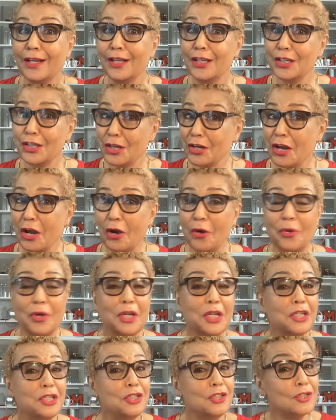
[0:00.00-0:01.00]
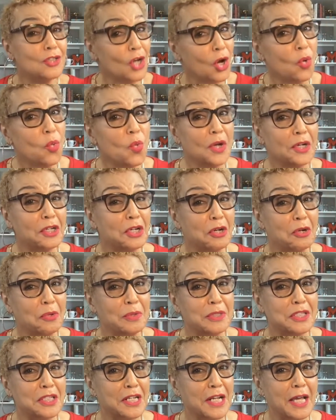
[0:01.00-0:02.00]
You don't want to go
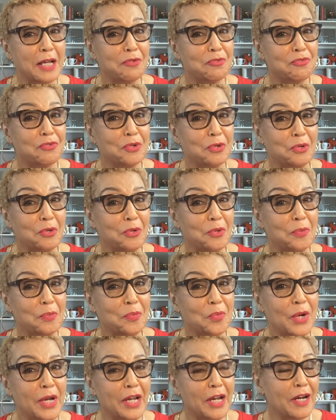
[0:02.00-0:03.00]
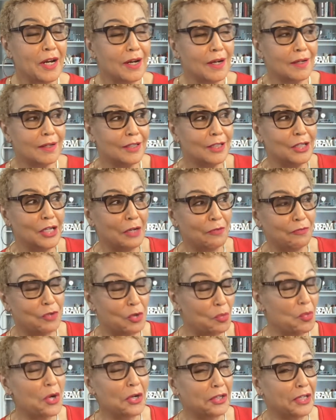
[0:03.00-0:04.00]
into that room where, if you're
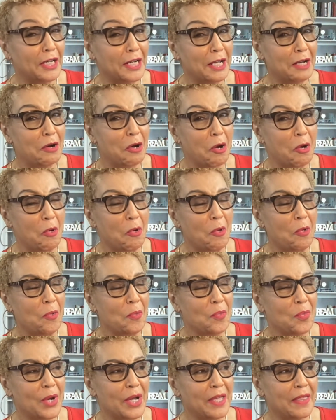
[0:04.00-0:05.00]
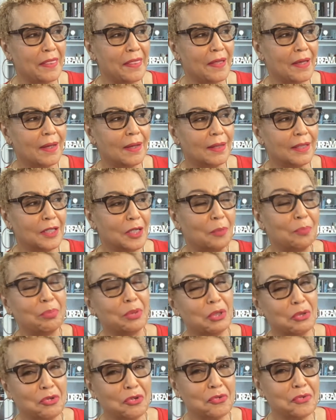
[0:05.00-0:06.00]
working at home, where the
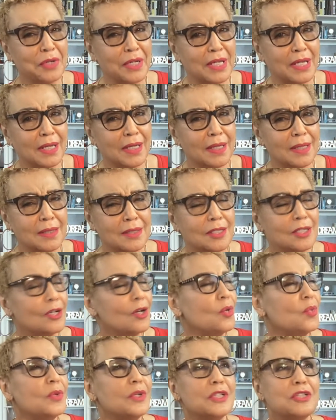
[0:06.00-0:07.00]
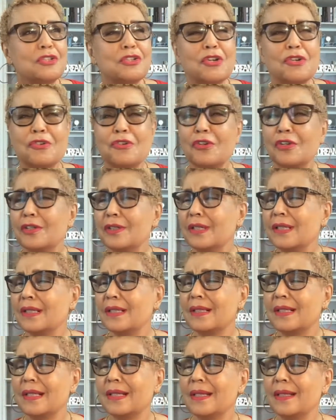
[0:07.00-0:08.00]
computer is, you don't want to turn on
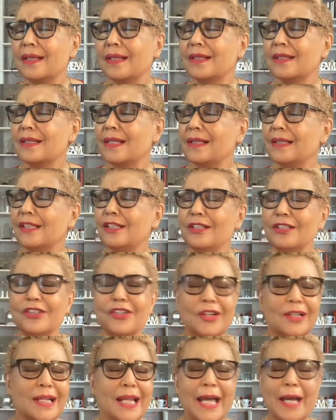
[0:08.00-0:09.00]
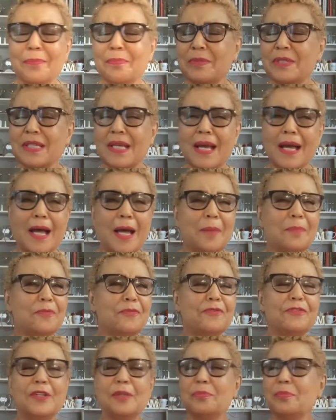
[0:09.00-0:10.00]
your laptop,
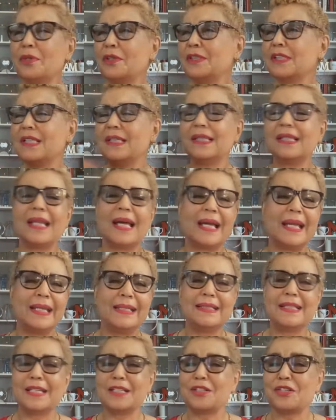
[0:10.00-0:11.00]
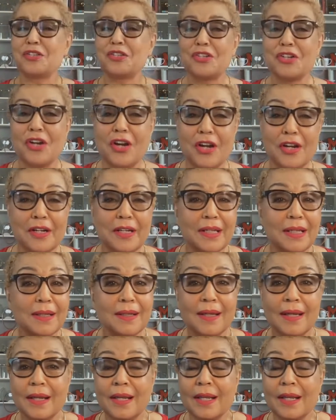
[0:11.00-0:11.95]
flip on the light, get started.